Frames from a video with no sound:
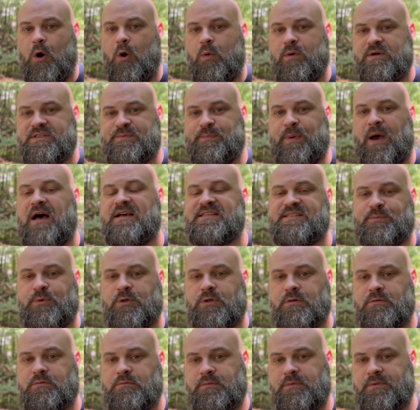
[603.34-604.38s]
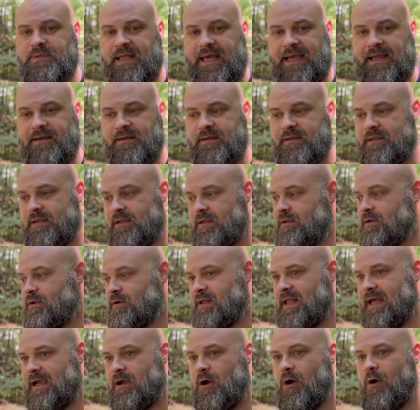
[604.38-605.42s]
was possible. Like, you're
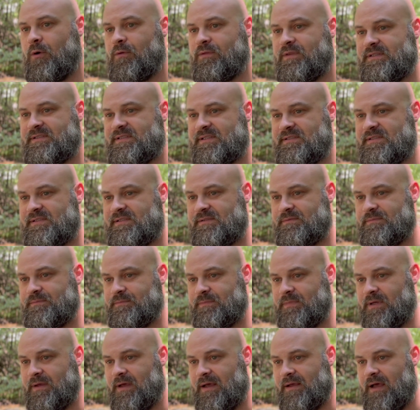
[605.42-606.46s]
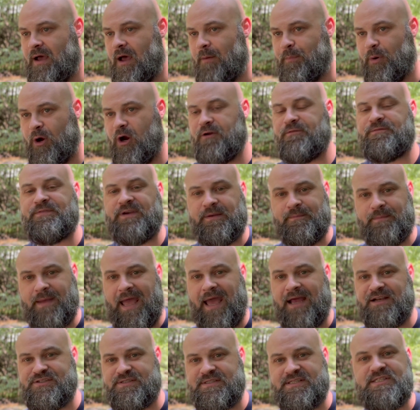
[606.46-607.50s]
like, oh, this is a perfect
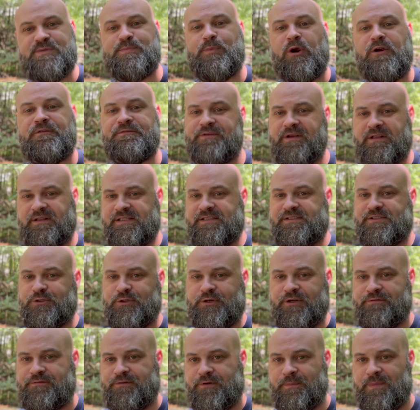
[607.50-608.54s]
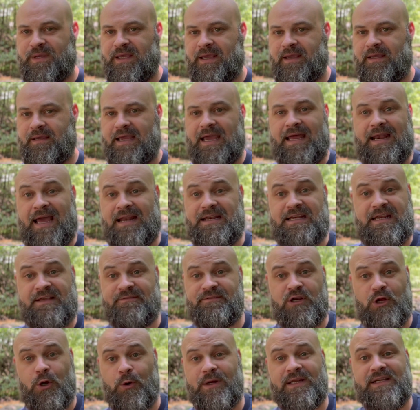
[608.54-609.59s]
match. This is perfectly suited for me, and I didn't
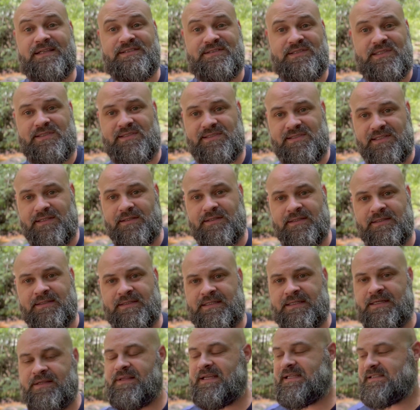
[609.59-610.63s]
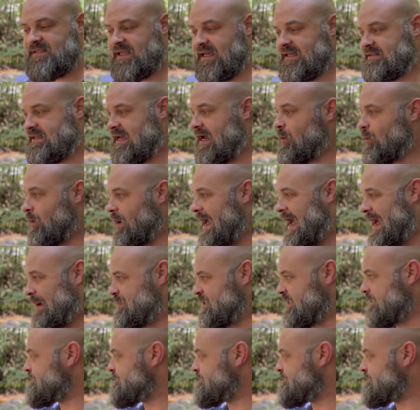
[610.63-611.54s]
even know it existed. Things like that will happen.